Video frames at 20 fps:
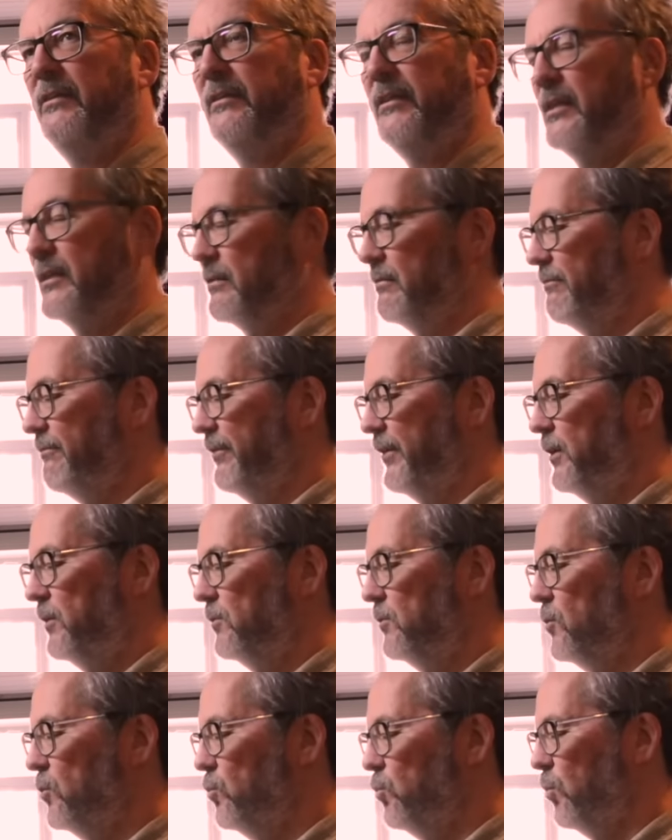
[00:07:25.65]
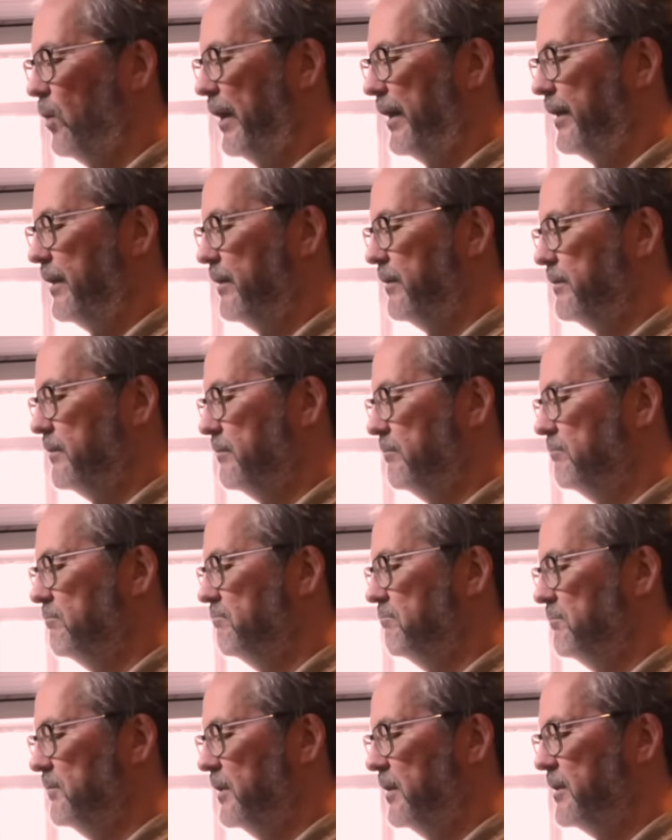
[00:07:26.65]
Doesn't feel quite
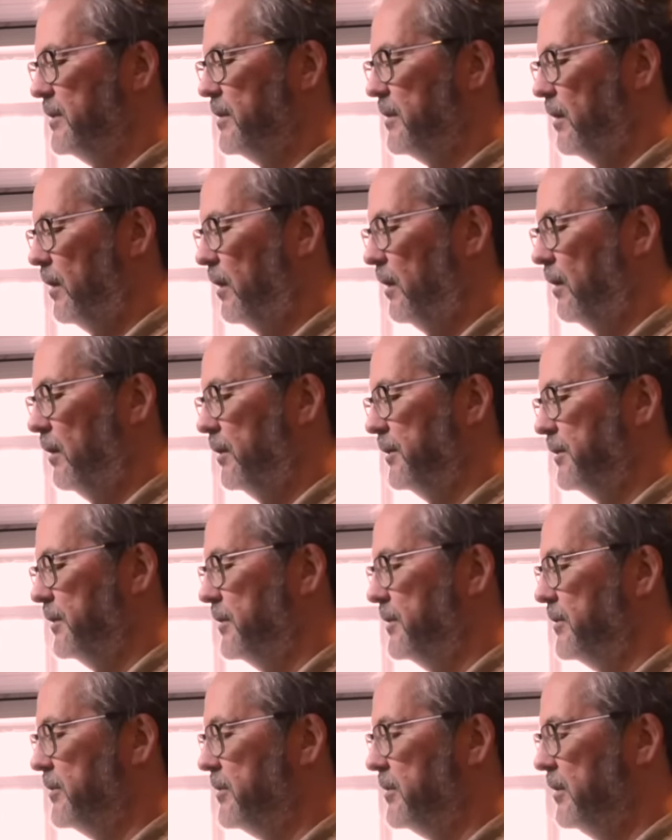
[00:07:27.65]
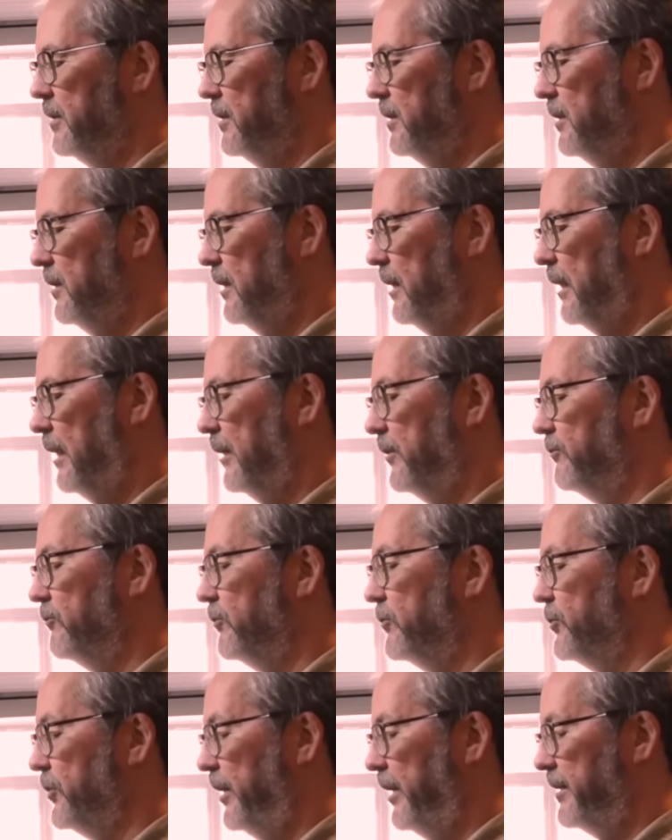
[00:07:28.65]
as hard as
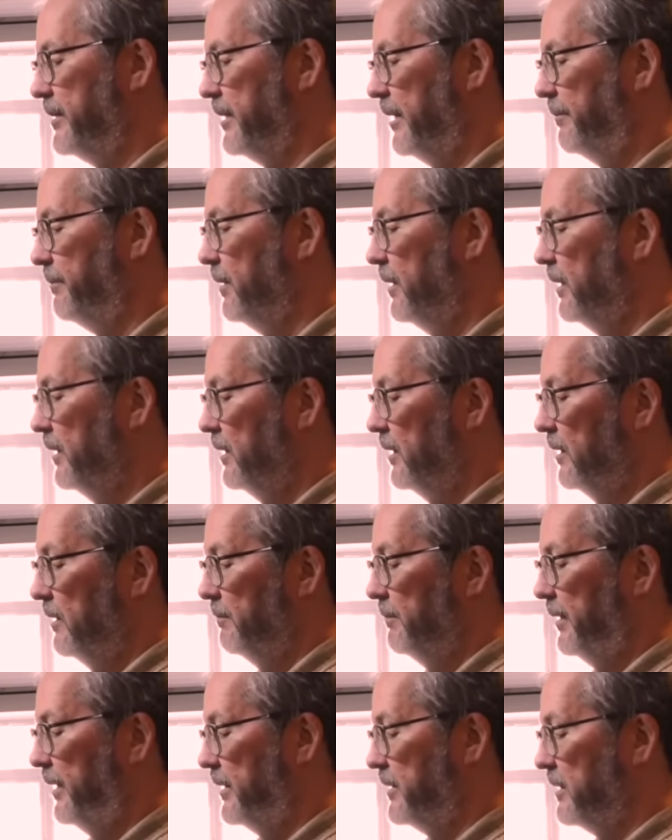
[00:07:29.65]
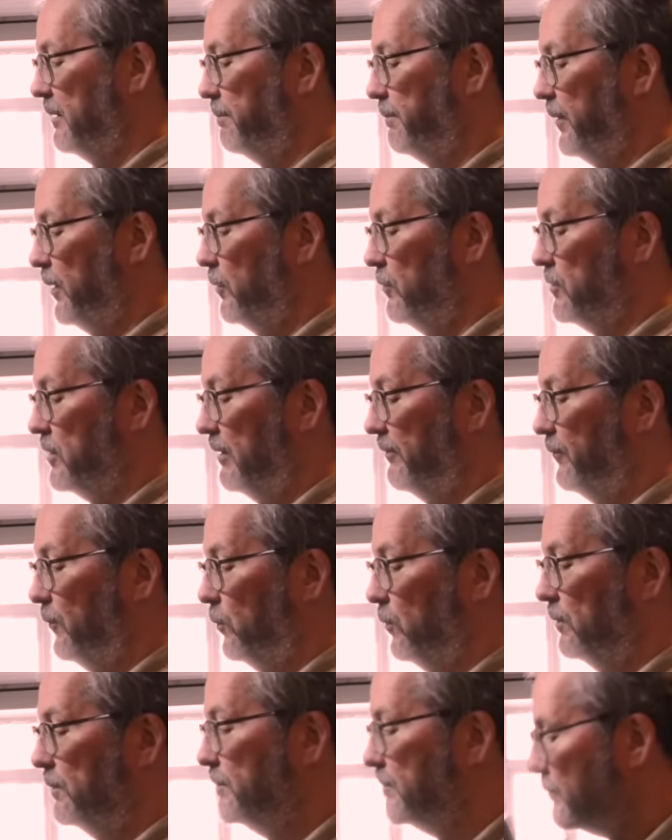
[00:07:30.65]
100 GSM. But it's a
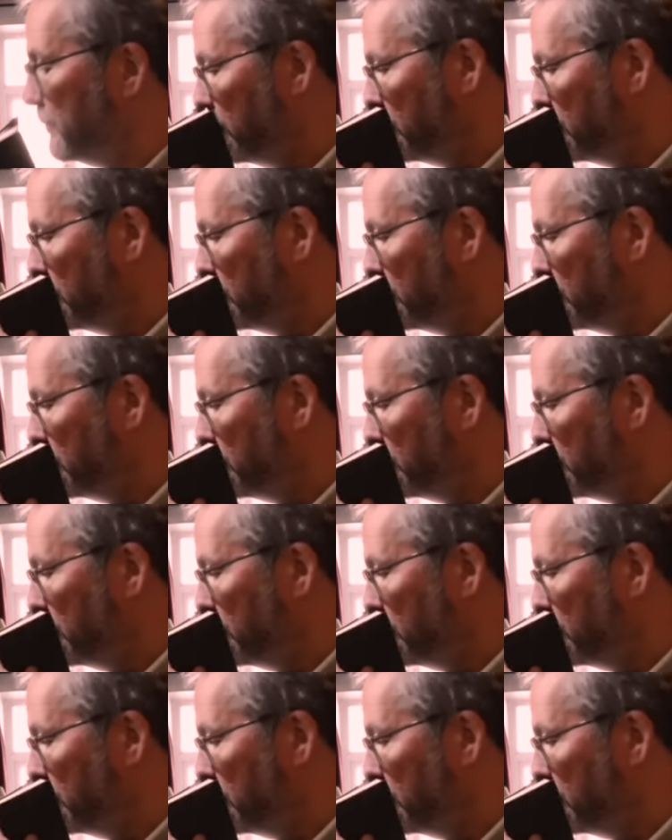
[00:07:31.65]
beautiful